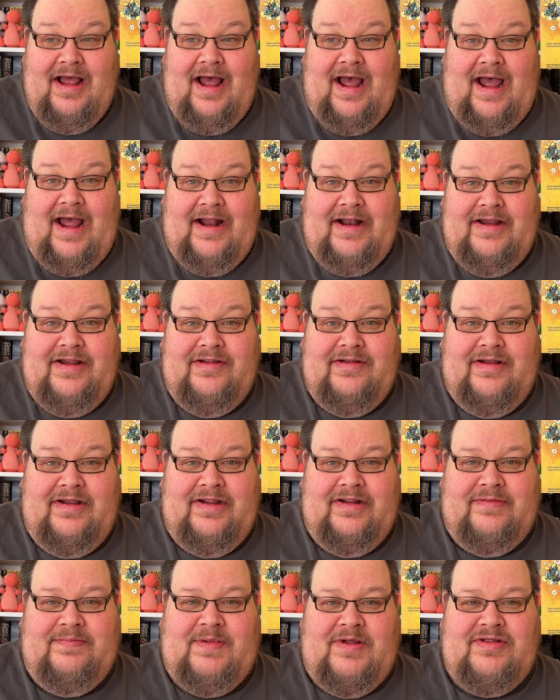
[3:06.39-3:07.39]
And
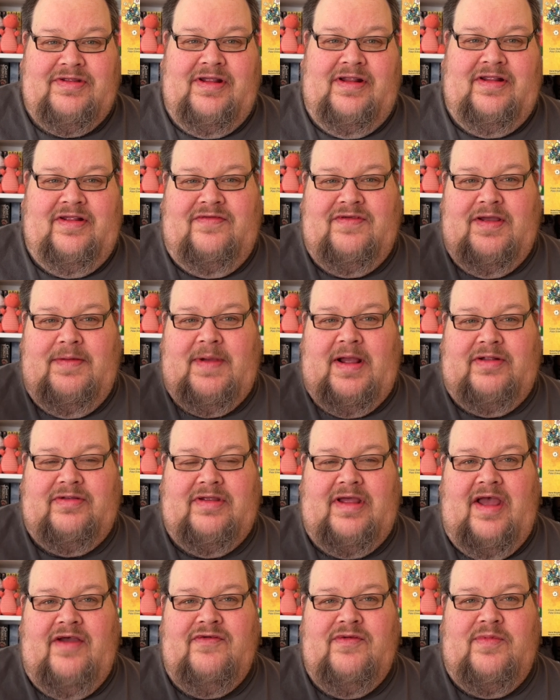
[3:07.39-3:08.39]
it's basically this thing about
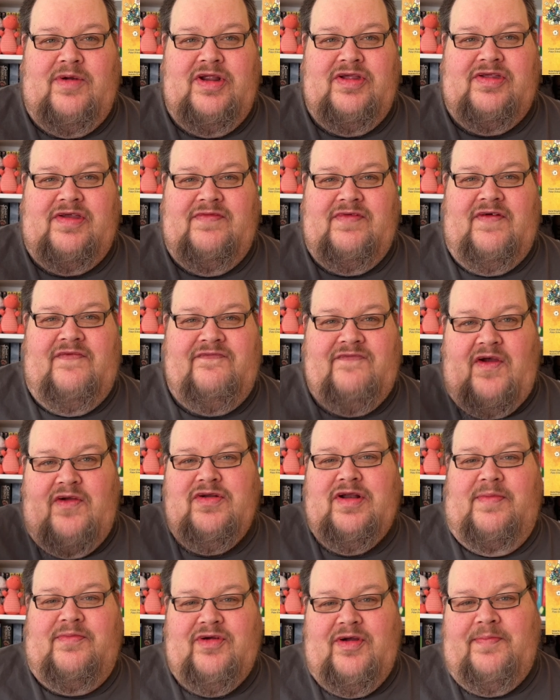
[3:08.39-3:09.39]
everybody's given a phone
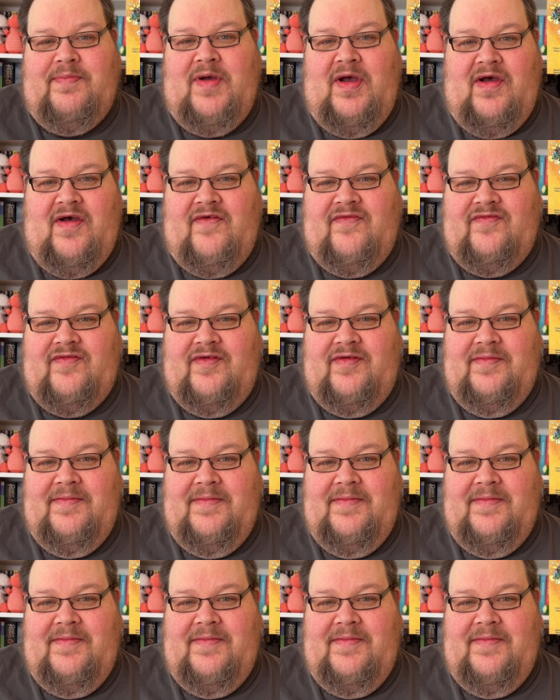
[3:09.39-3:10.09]
number at birth,